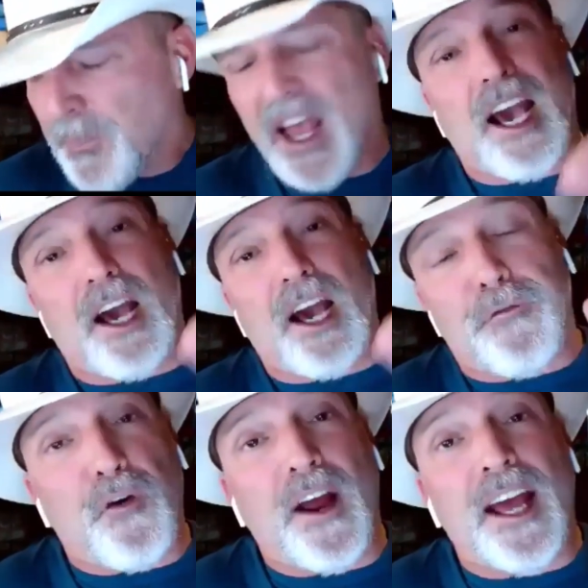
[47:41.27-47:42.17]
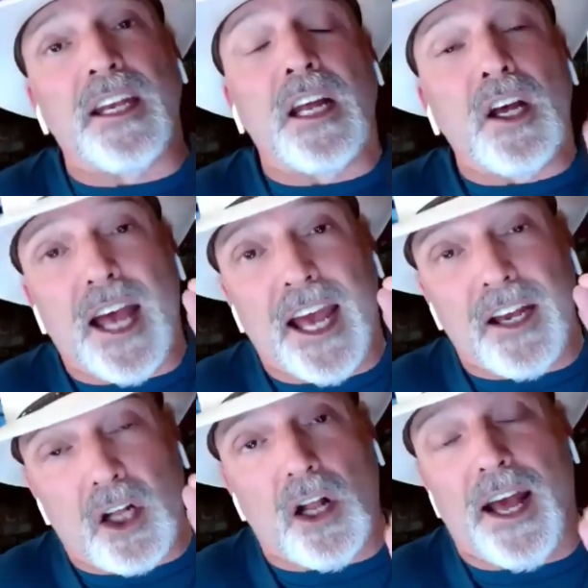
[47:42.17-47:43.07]
I got a friend
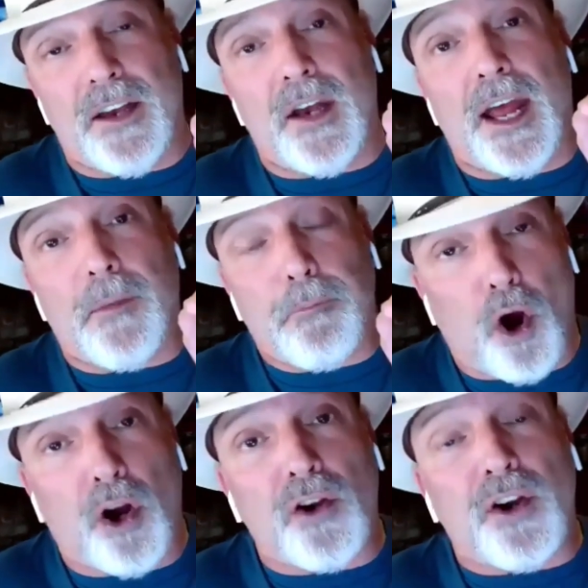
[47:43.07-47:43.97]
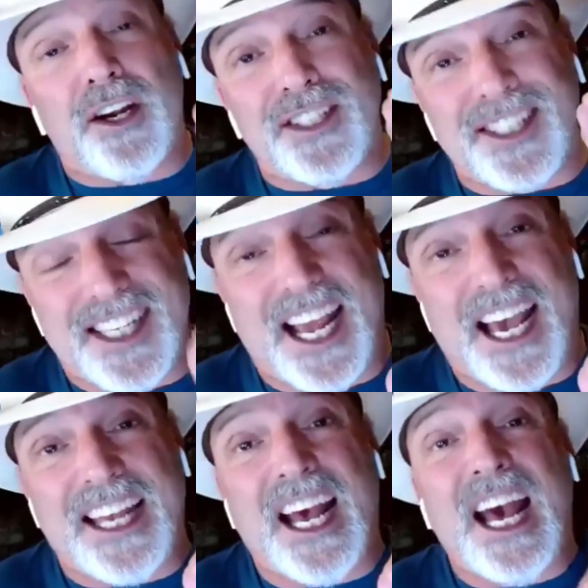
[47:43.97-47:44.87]
and partner here,
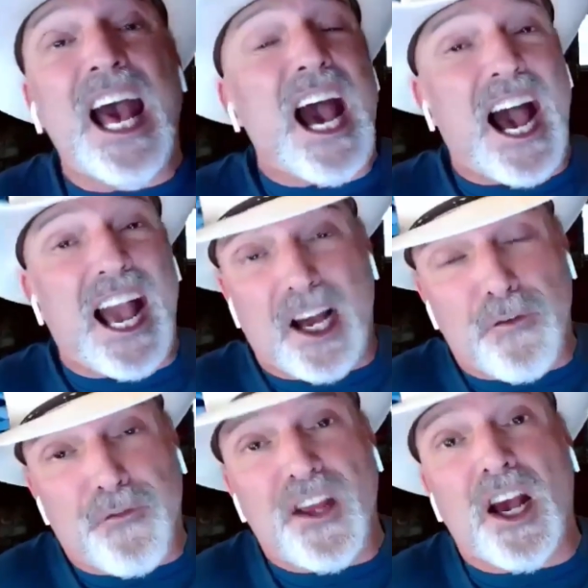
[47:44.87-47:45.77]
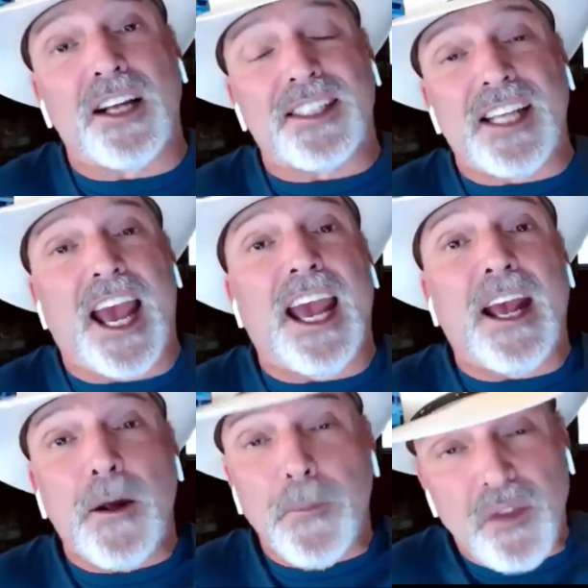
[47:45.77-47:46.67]
Sienna. I got a
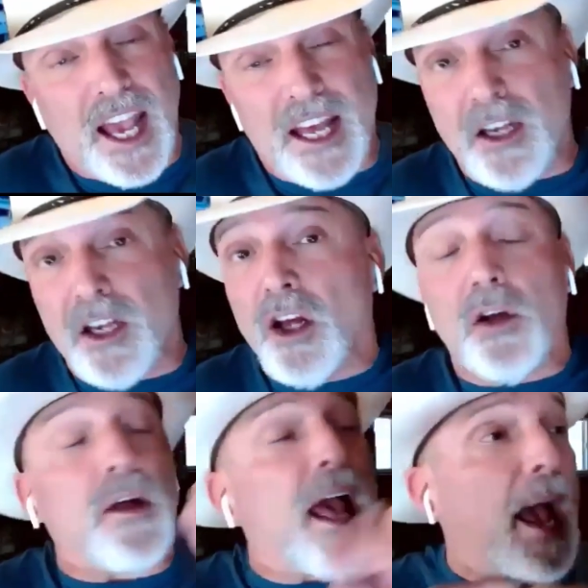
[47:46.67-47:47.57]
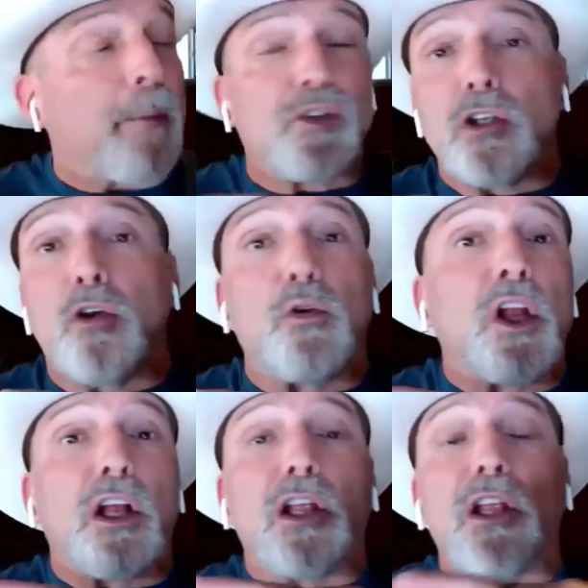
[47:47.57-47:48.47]
fiance and absolute